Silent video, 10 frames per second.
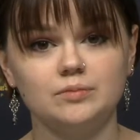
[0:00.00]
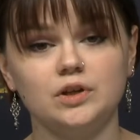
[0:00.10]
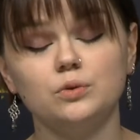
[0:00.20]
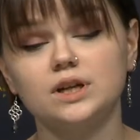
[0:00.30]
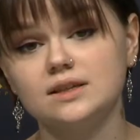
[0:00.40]

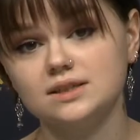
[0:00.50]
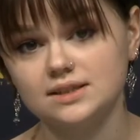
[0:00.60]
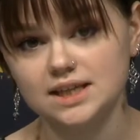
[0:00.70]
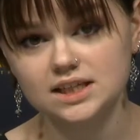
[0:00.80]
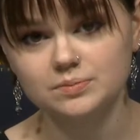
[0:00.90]

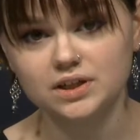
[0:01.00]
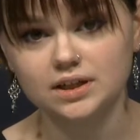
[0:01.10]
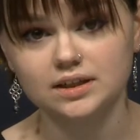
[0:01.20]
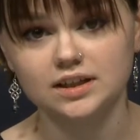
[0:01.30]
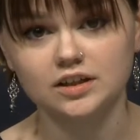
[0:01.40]
achievement
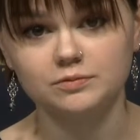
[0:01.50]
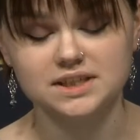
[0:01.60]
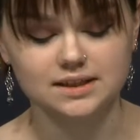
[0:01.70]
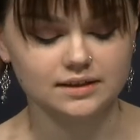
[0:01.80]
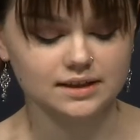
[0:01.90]
of
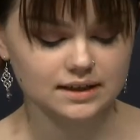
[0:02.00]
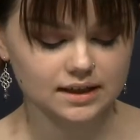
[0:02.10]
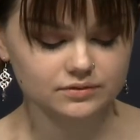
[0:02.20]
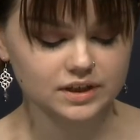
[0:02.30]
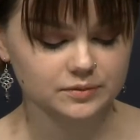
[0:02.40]
political and
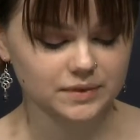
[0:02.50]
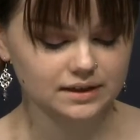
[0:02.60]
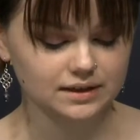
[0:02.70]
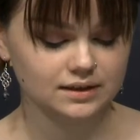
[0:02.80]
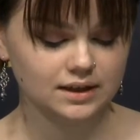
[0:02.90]

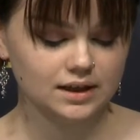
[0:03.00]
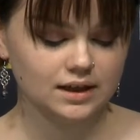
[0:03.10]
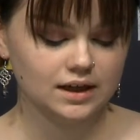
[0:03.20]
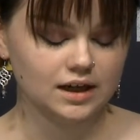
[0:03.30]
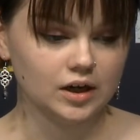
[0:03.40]
media
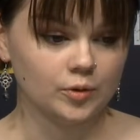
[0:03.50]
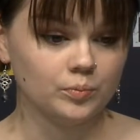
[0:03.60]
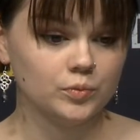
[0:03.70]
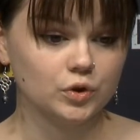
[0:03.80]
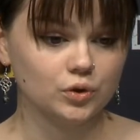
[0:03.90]
work
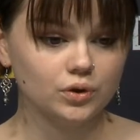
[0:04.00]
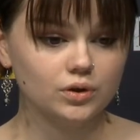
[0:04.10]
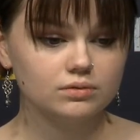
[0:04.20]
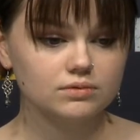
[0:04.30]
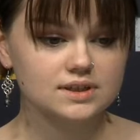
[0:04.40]

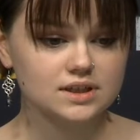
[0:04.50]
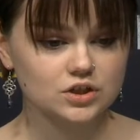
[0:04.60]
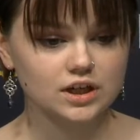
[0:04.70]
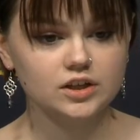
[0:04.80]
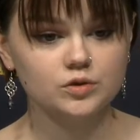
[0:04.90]
of
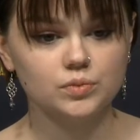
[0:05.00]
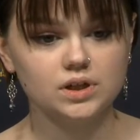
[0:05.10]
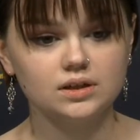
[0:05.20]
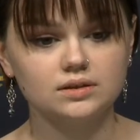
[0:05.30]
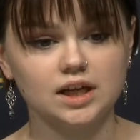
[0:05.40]
Ukrainian
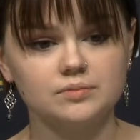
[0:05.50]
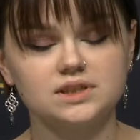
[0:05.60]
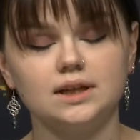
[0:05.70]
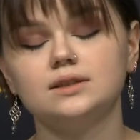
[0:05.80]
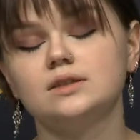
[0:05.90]
diaspora in
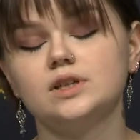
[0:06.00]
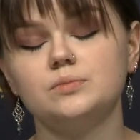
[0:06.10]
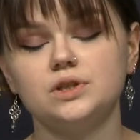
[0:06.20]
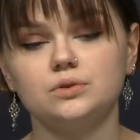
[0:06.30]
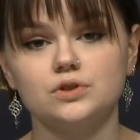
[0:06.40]

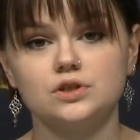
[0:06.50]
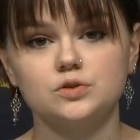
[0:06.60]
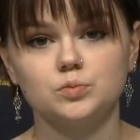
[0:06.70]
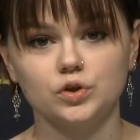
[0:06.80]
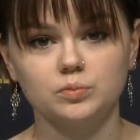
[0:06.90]
Germany in
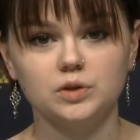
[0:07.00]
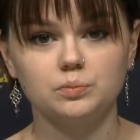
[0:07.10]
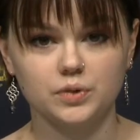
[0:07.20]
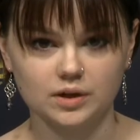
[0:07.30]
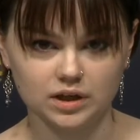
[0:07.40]
recent
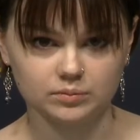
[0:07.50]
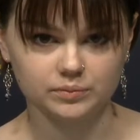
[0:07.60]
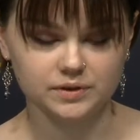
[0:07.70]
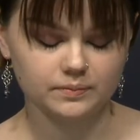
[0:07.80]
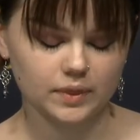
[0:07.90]
years.
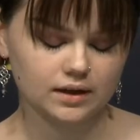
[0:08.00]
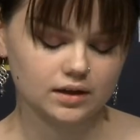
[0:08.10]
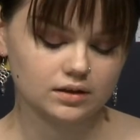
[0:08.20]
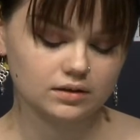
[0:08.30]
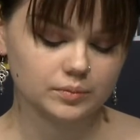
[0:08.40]
But
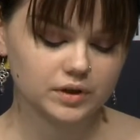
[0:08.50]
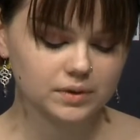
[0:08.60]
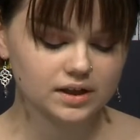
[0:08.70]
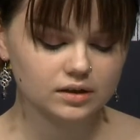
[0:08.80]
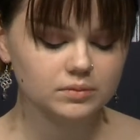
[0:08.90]
unfortunately,
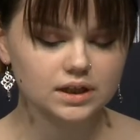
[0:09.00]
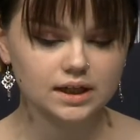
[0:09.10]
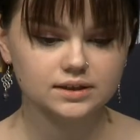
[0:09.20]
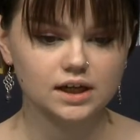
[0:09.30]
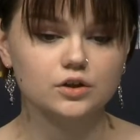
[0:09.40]
we
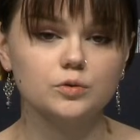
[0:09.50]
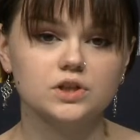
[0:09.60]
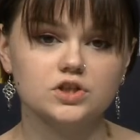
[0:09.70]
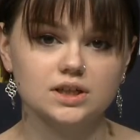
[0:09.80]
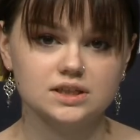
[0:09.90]
face a lot of
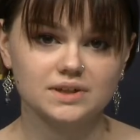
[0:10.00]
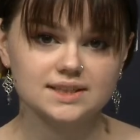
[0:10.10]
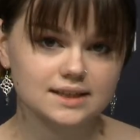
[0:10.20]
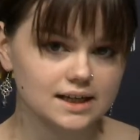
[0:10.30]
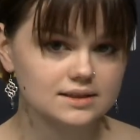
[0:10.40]

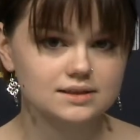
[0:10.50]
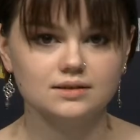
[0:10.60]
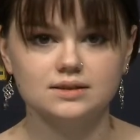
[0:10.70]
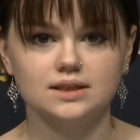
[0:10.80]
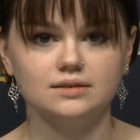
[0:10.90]
problems there.